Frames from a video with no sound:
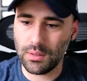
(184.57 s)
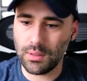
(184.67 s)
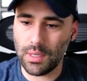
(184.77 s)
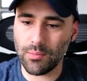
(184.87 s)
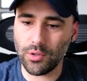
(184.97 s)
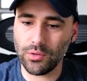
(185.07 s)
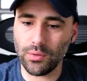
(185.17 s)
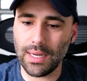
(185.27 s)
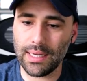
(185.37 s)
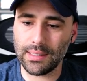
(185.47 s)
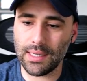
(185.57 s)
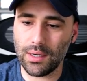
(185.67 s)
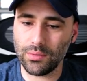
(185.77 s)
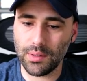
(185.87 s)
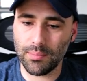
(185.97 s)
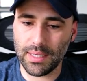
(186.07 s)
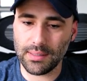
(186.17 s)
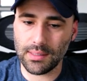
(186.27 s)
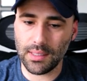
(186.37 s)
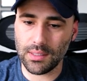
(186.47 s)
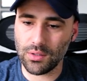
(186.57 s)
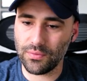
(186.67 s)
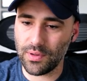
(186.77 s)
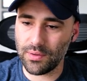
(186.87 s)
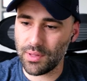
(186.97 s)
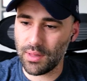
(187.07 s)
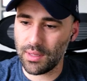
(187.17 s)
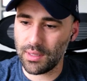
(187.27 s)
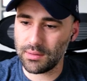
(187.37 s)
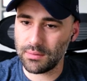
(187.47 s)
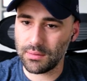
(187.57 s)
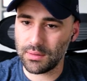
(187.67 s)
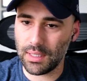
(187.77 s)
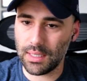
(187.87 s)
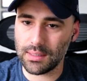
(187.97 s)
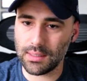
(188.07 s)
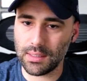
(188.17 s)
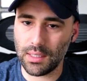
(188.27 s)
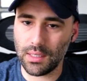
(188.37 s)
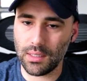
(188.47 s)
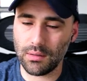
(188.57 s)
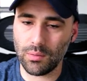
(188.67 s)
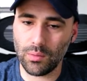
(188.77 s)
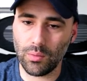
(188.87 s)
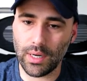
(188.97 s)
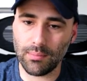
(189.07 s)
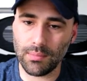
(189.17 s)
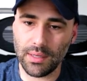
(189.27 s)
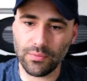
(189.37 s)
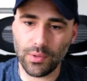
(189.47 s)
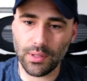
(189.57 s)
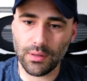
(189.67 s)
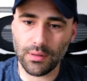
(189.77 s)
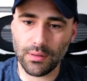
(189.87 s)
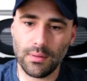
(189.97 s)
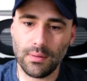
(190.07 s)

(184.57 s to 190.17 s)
I'm going to lie down the basics of everything and see what I'm left with.